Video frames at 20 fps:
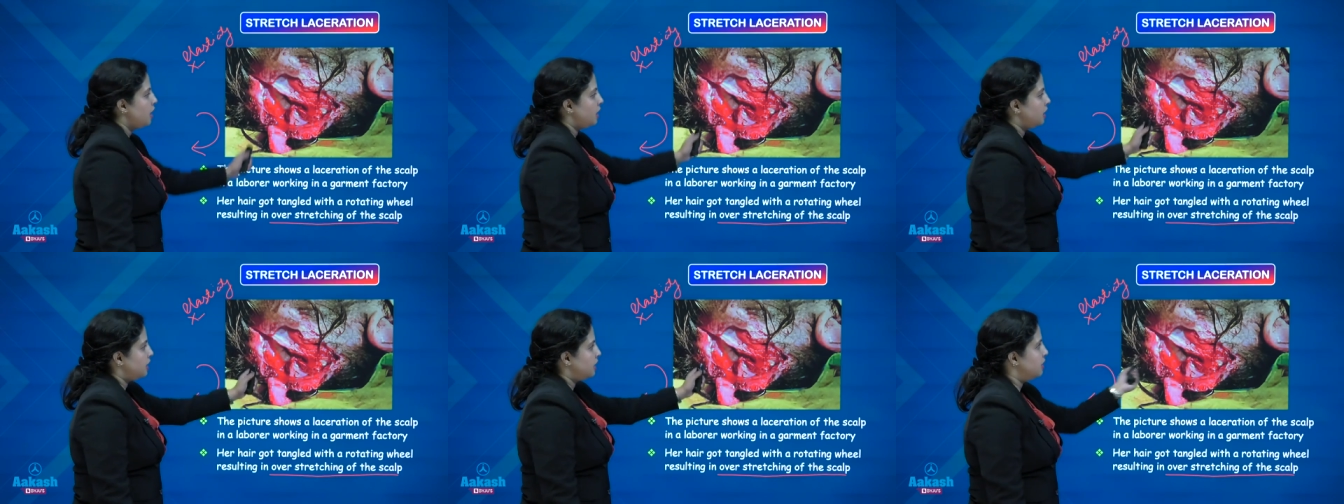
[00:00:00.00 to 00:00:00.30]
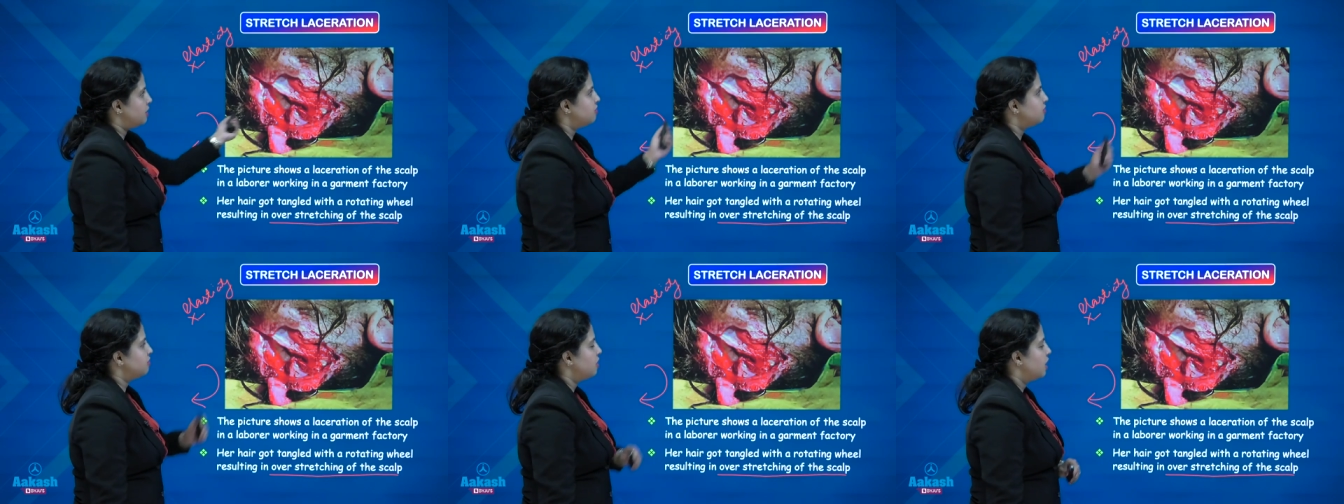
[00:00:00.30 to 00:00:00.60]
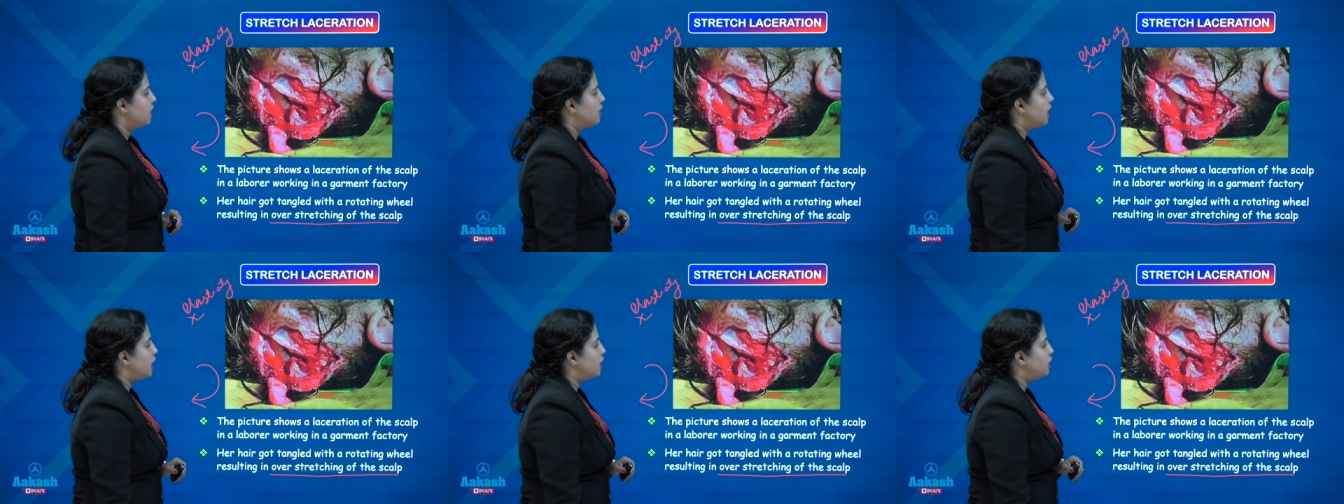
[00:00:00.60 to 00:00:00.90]
This
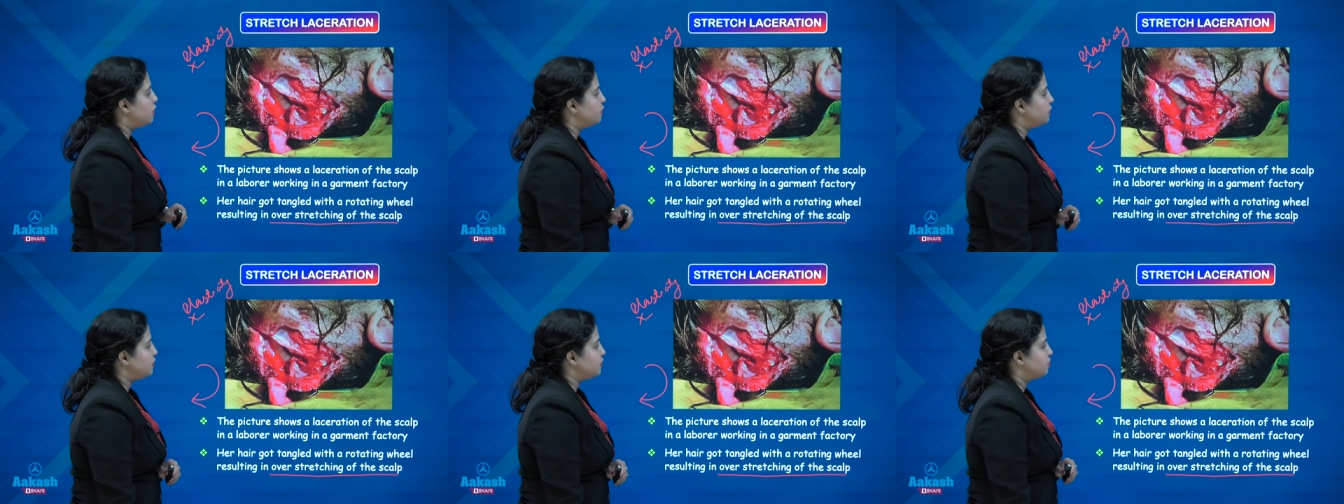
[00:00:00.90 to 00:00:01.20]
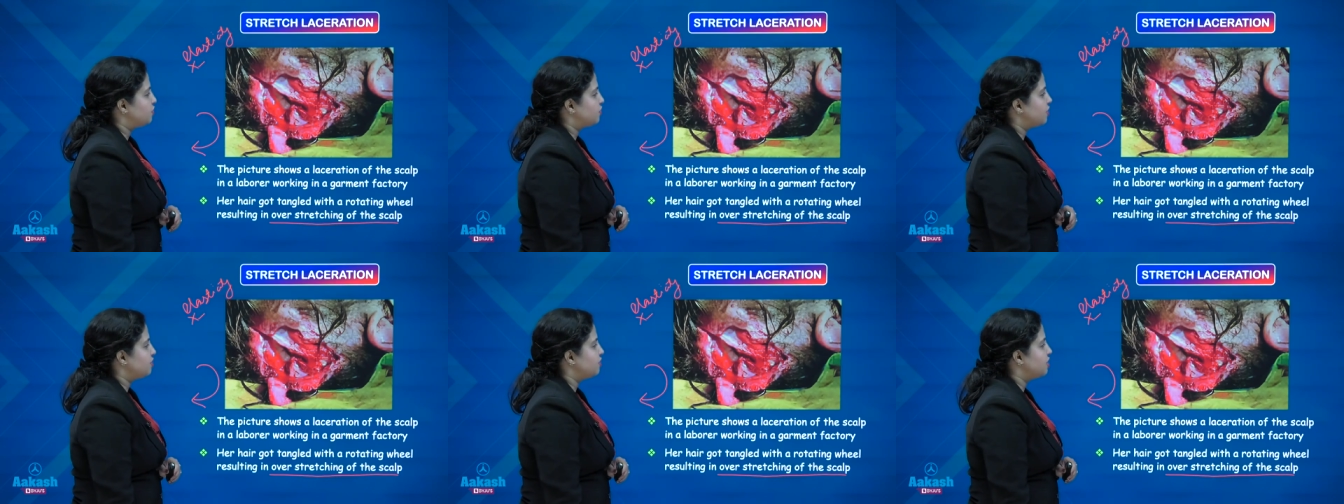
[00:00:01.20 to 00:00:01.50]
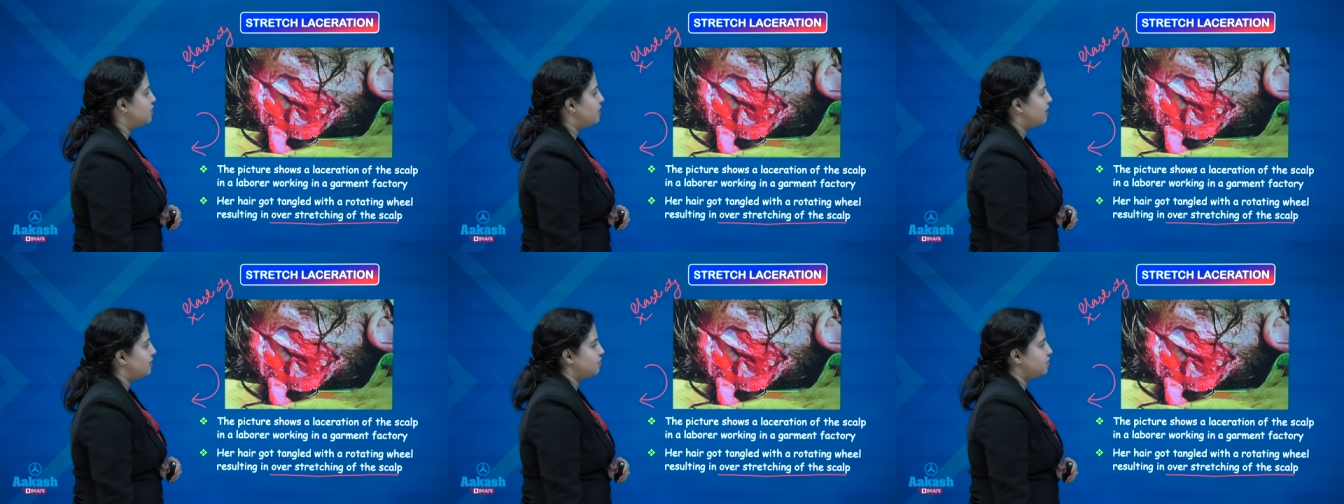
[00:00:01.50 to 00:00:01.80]
kind of a stretch
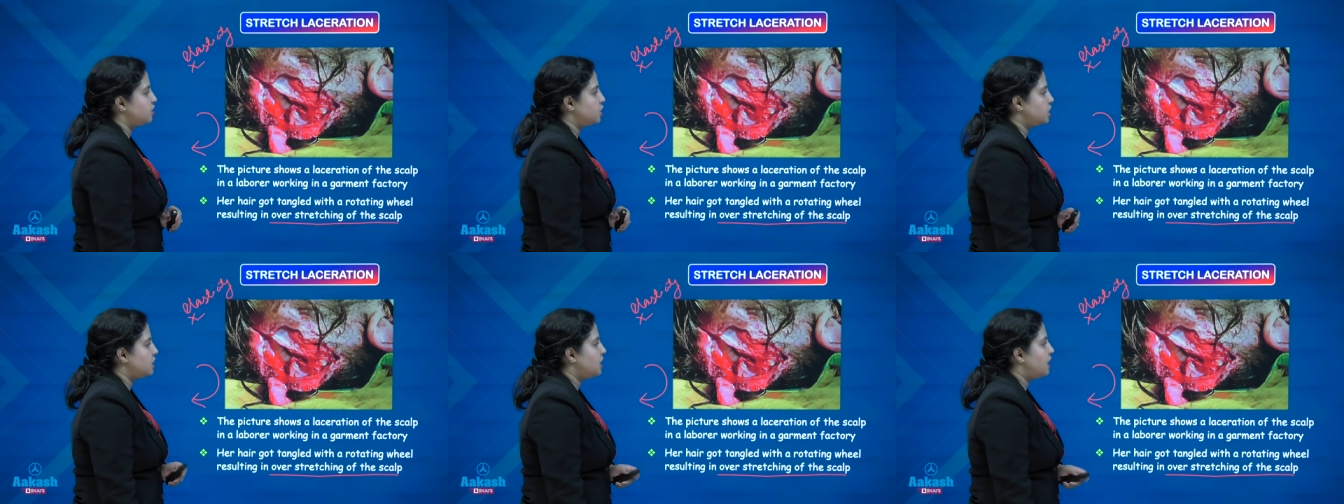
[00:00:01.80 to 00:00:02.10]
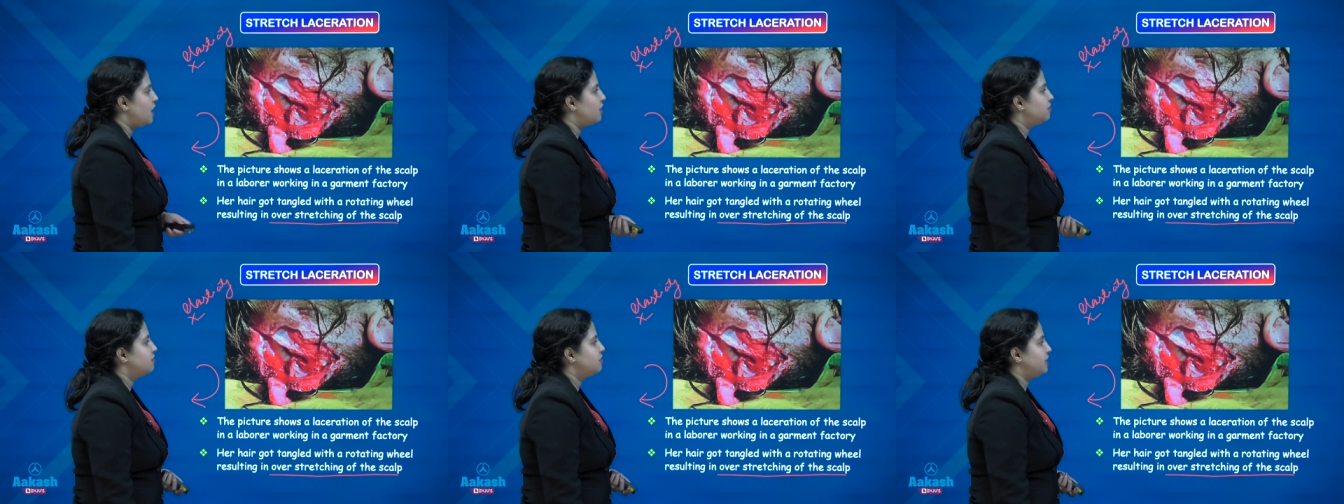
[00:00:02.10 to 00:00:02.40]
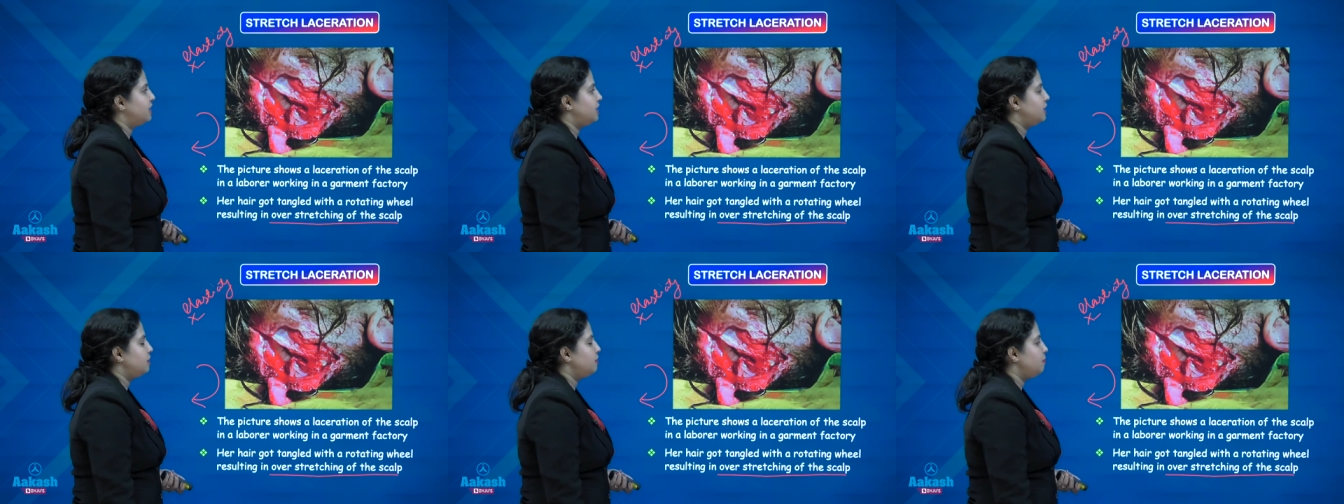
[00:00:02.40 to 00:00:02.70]
laceration has
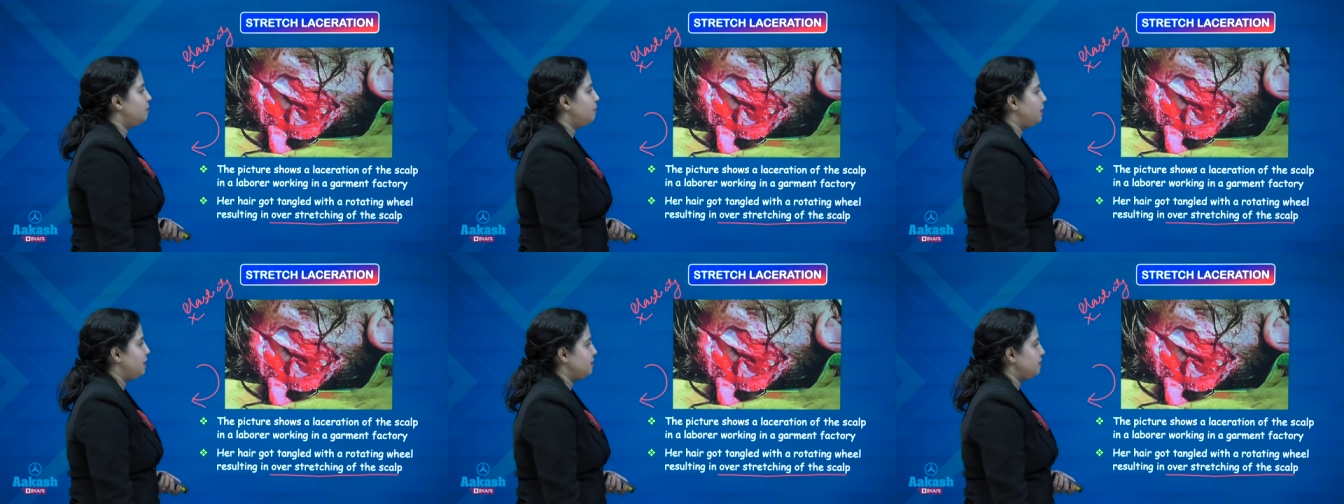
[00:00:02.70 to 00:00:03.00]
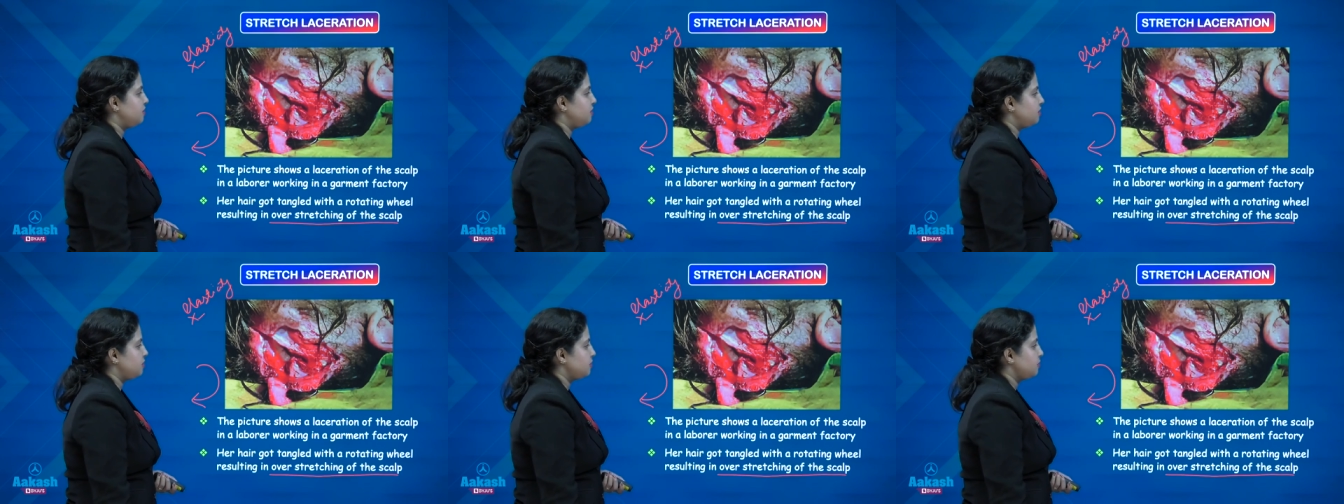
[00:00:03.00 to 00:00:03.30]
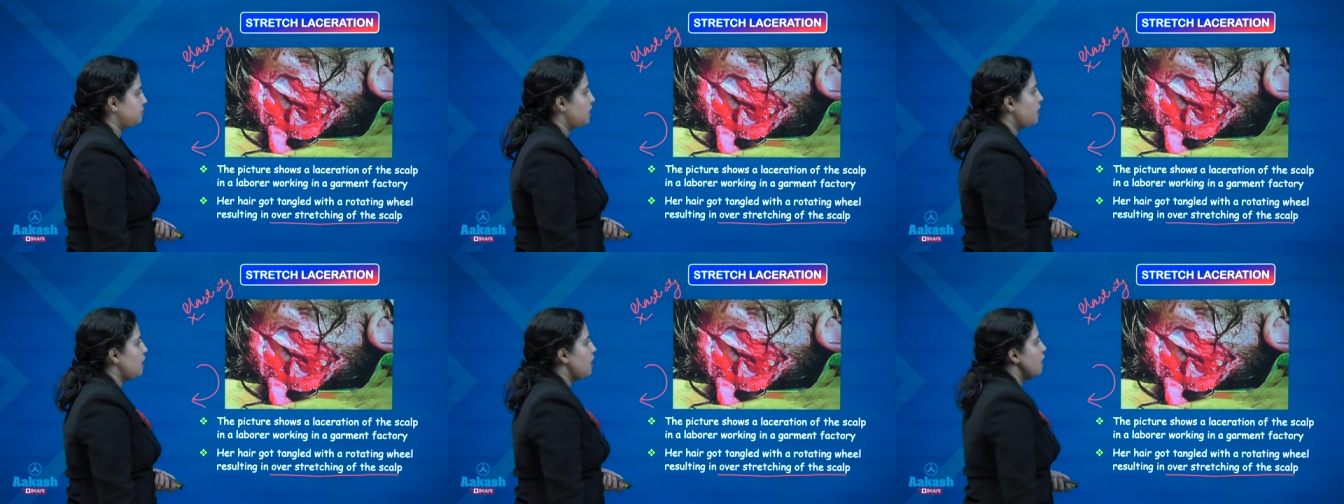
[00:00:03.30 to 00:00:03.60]
taken place.
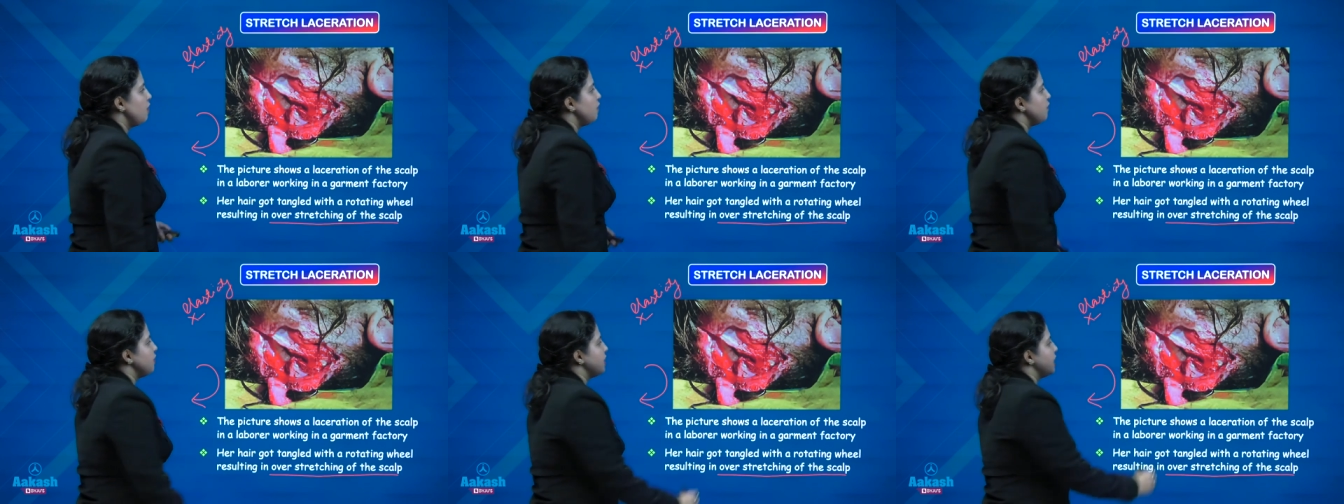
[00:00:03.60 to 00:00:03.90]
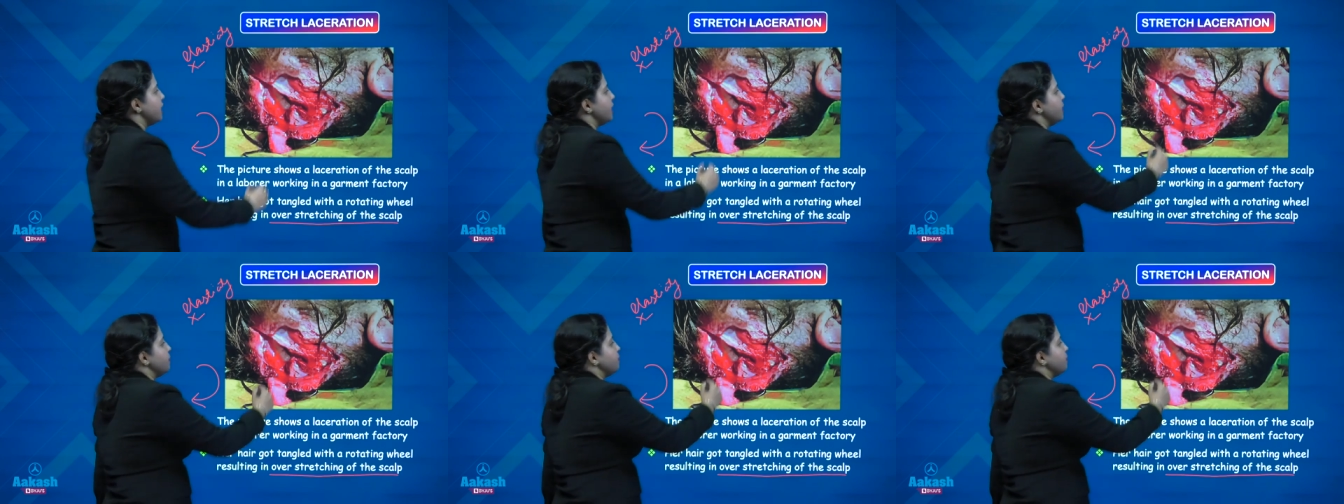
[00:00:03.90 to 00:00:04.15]
We can